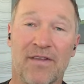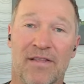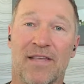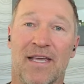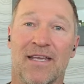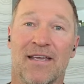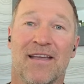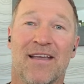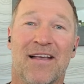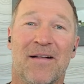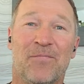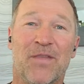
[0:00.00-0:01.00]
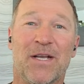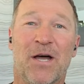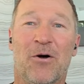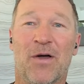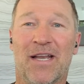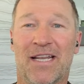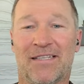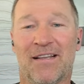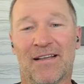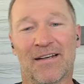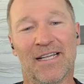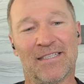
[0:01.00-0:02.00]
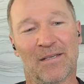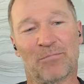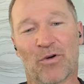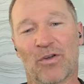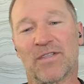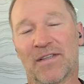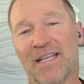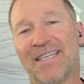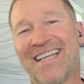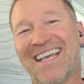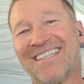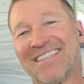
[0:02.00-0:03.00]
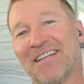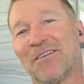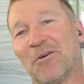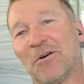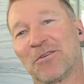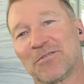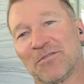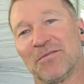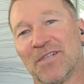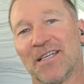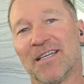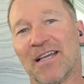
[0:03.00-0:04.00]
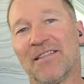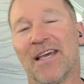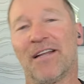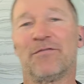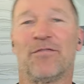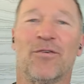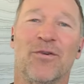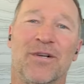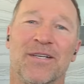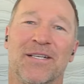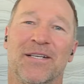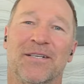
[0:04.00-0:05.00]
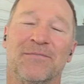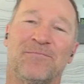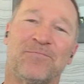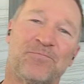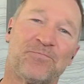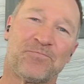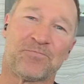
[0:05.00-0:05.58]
everything, you know, and it literally is a process that takes that long to really get that full, you know.